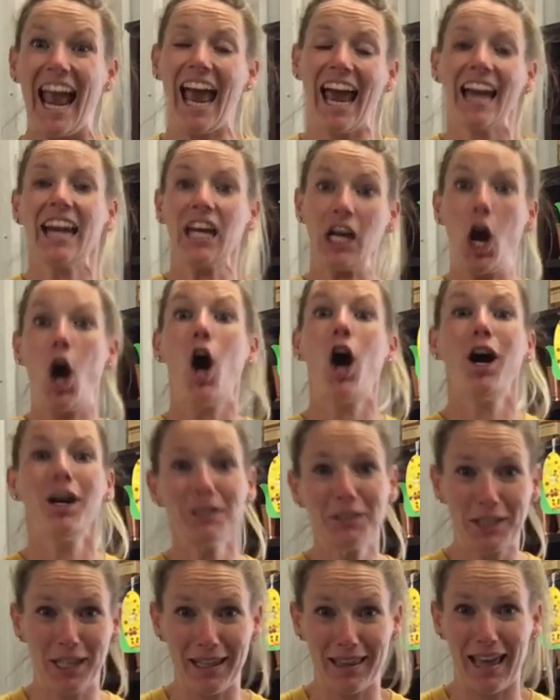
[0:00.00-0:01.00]
Adding on
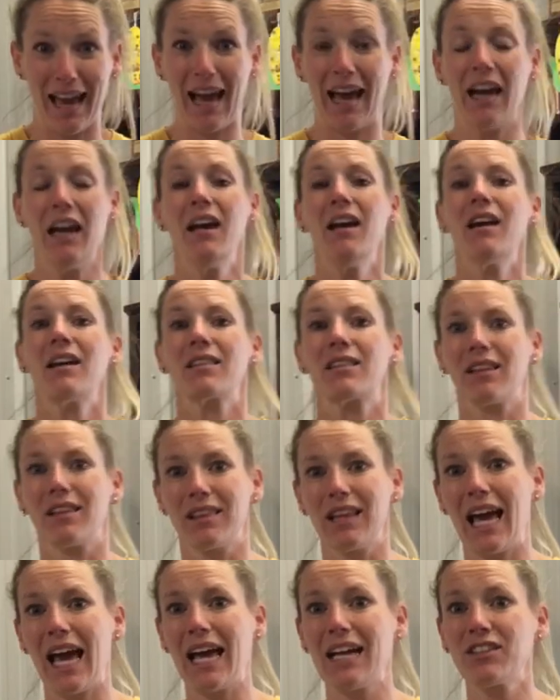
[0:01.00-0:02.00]
to that, the
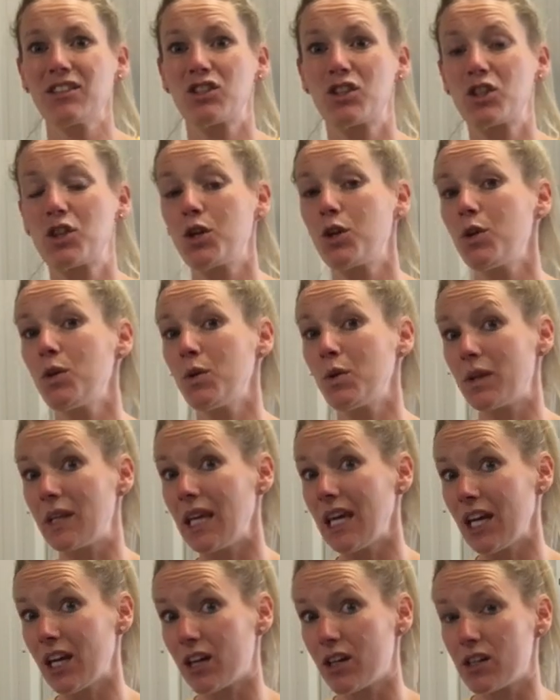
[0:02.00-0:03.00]
last two
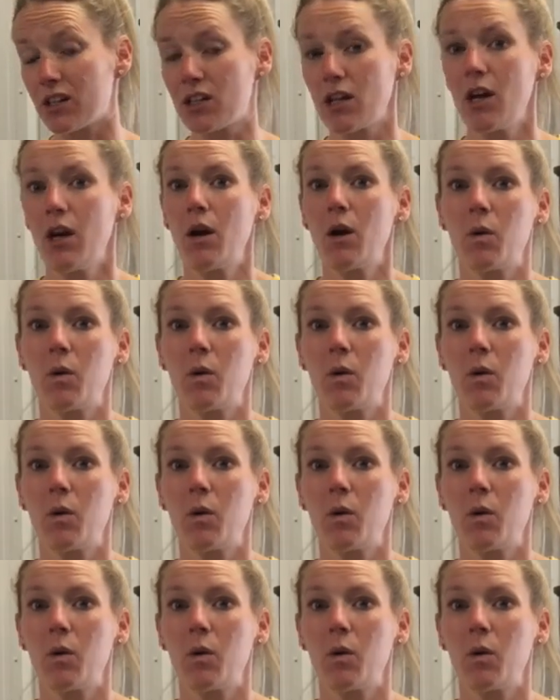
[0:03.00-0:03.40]
years,